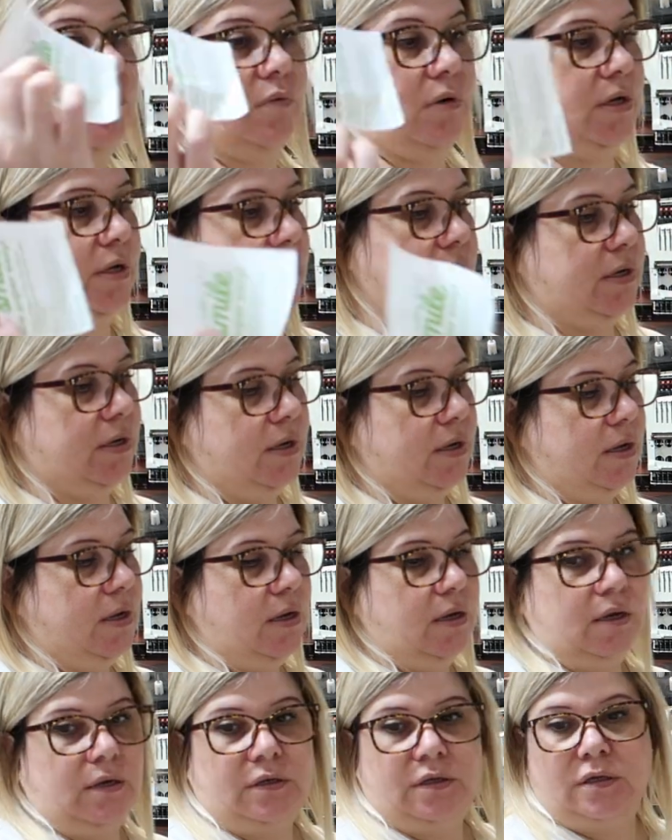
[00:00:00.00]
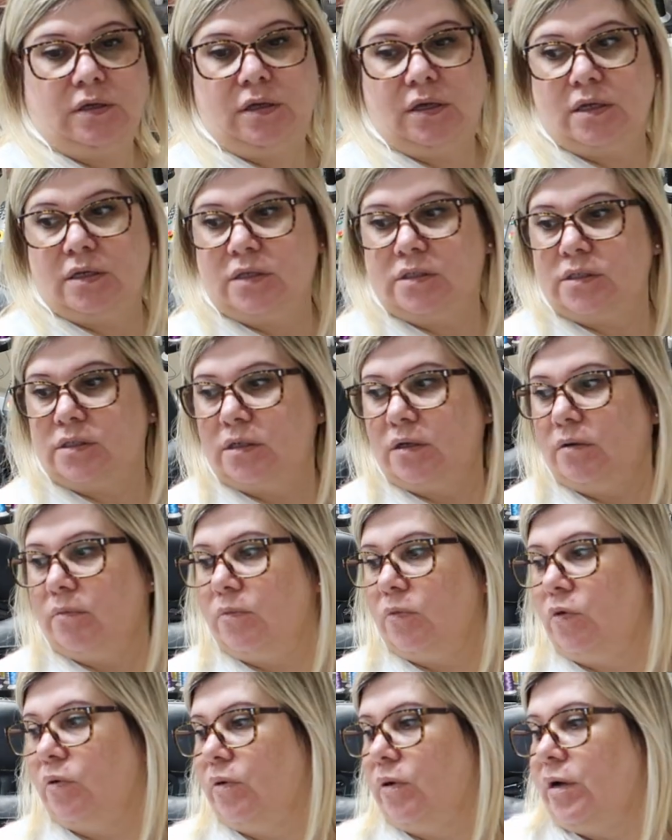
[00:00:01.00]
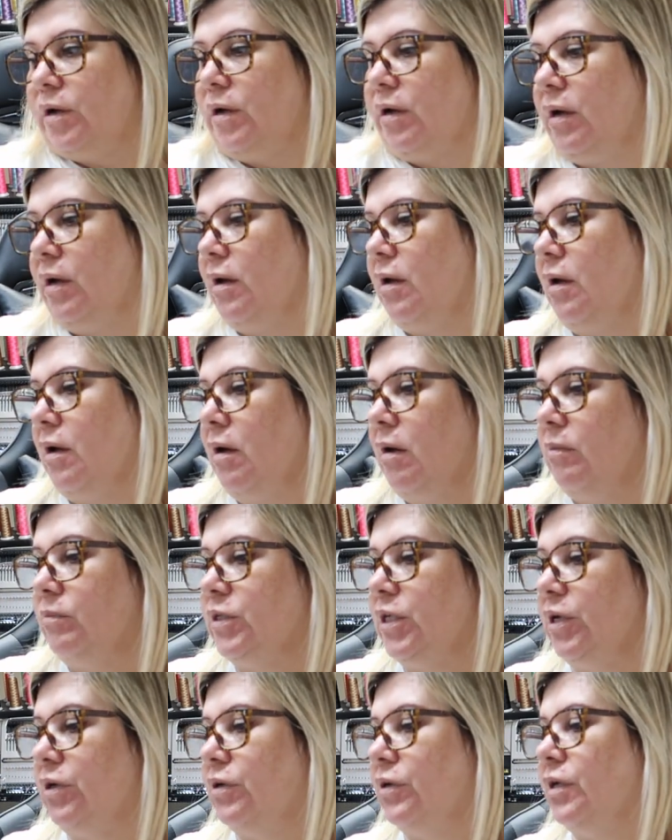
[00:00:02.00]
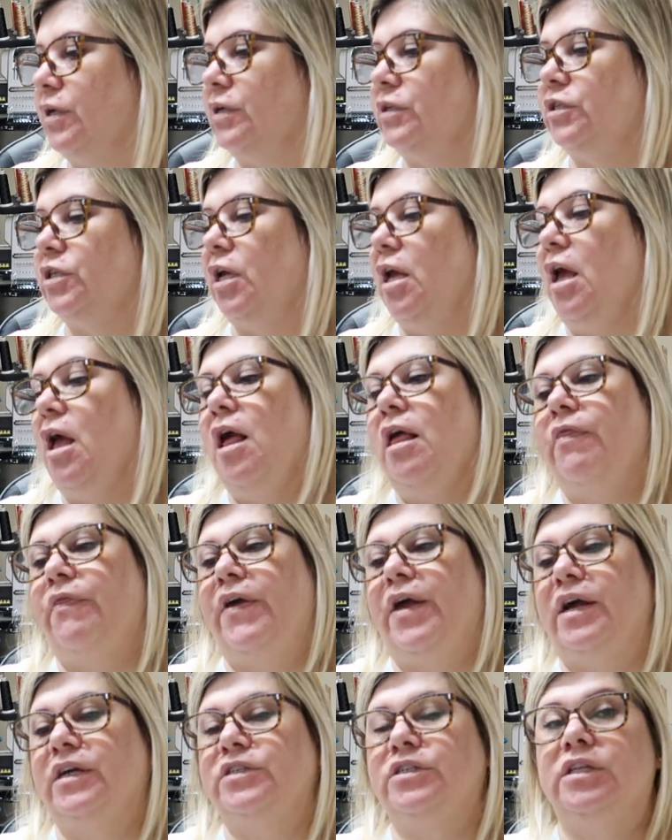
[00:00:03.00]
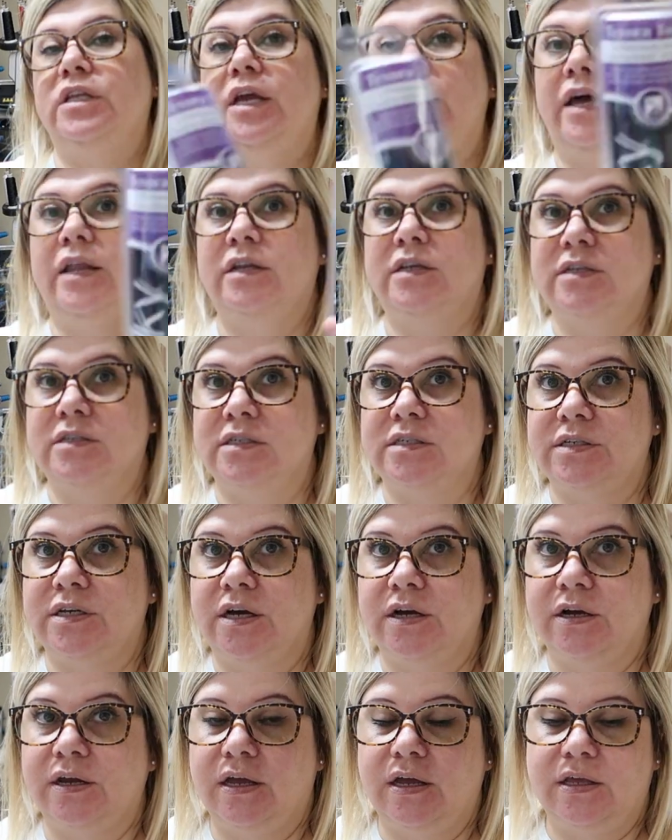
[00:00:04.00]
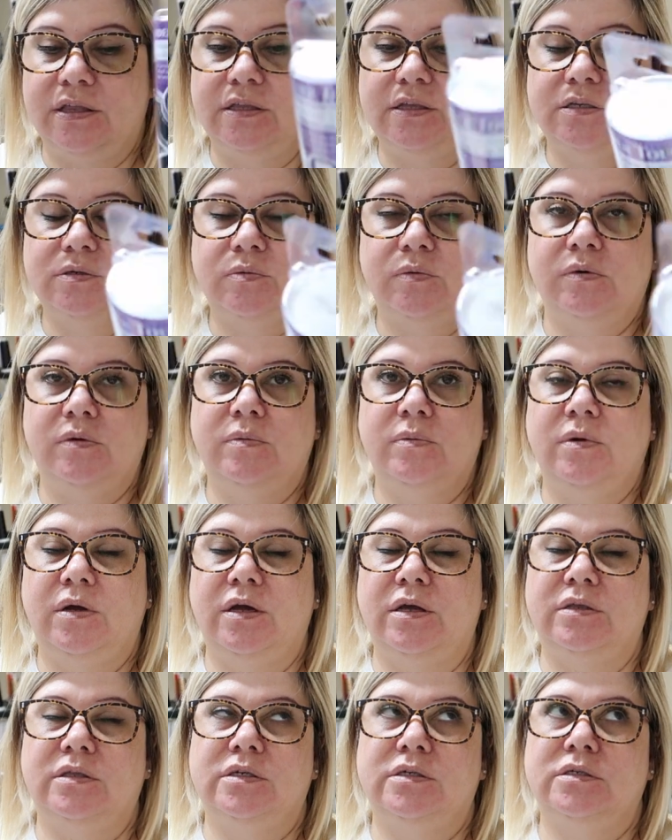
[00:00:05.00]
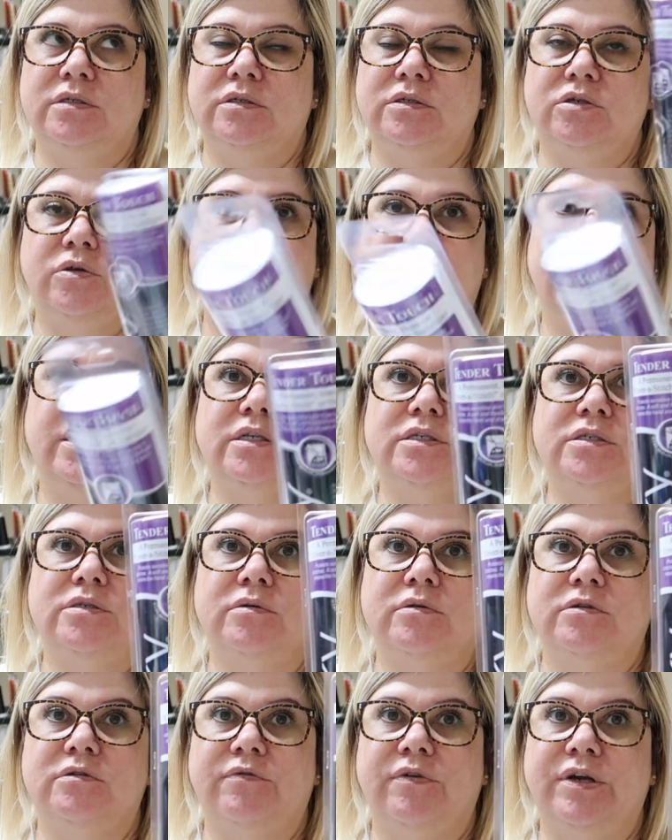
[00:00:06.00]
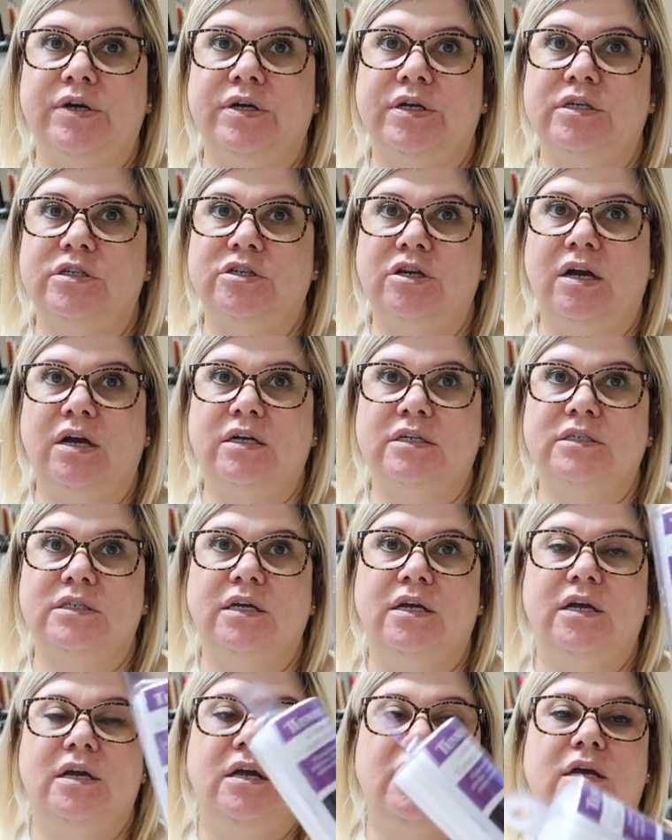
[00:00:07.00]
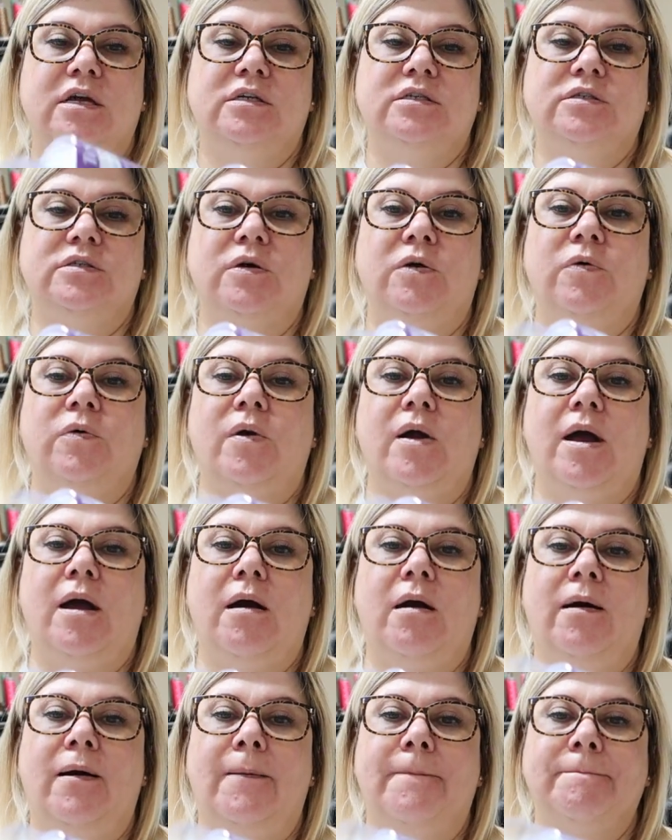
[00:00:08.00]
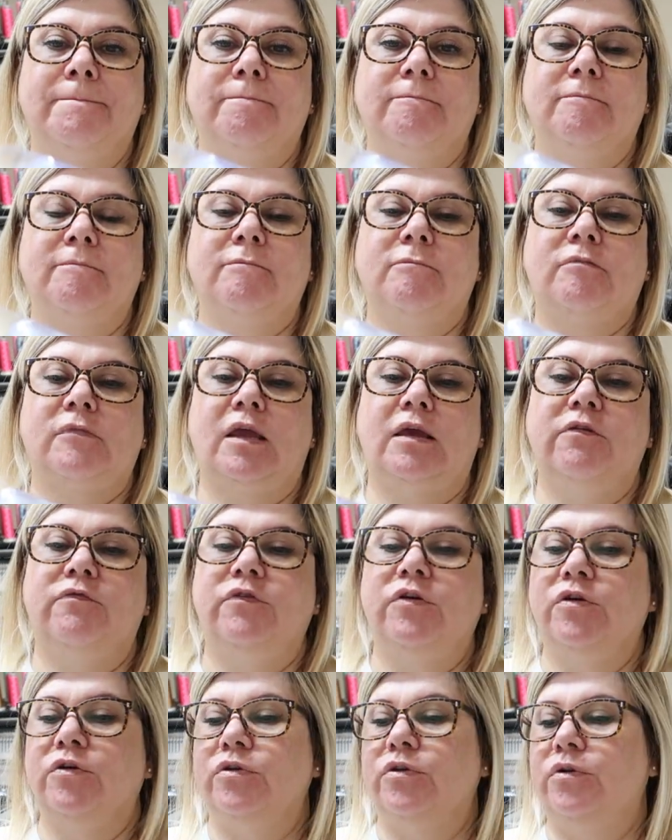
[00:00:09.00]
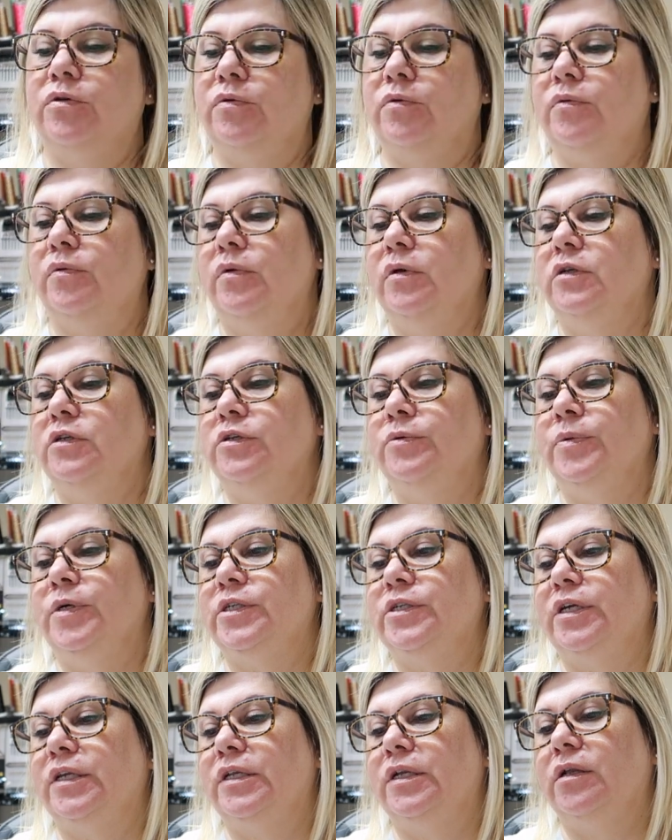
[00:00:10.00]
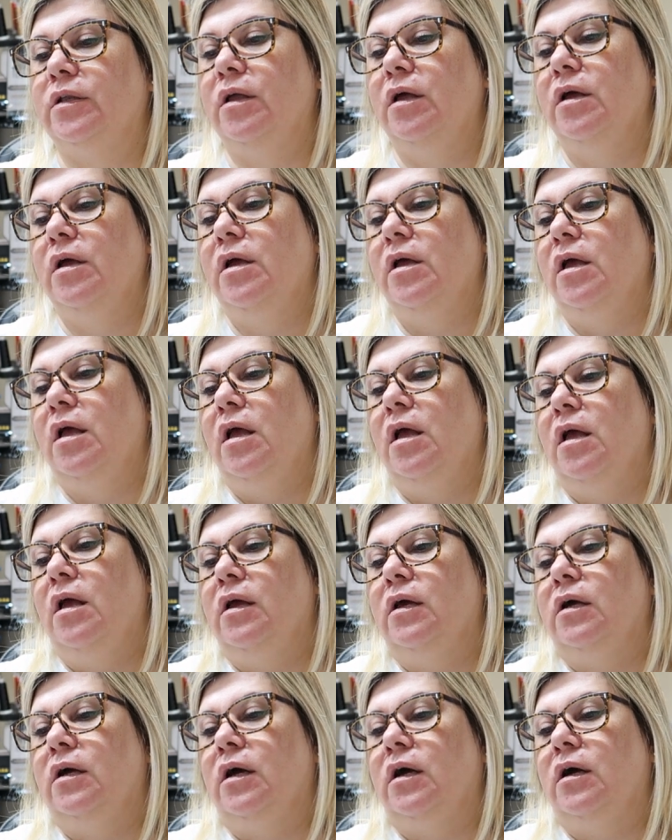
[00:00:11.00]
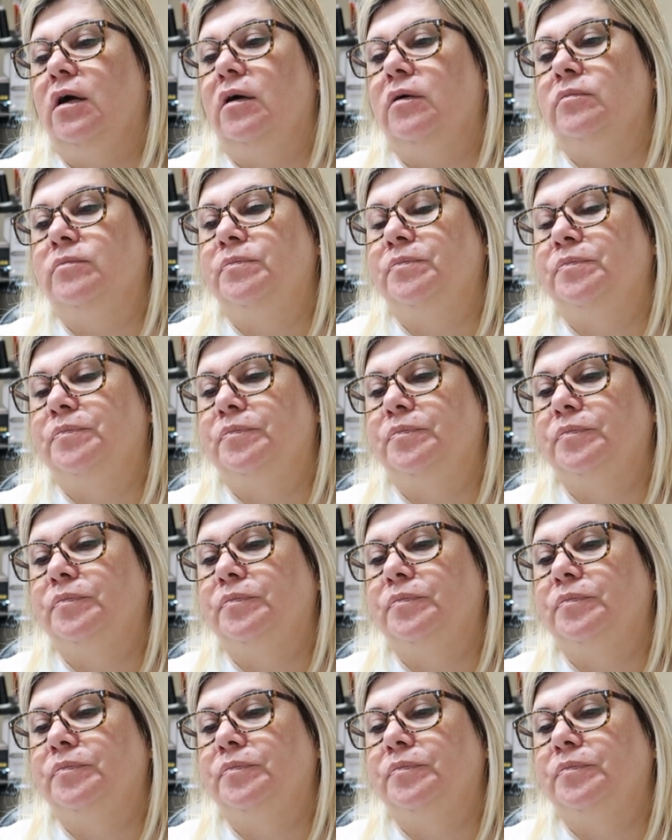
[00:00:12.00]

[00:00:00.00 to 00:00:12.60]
one to get some more Tender Touch. They actually had it in stock at this one, at this JoAnn, so I was very shocked. So, if you're new to my channel, I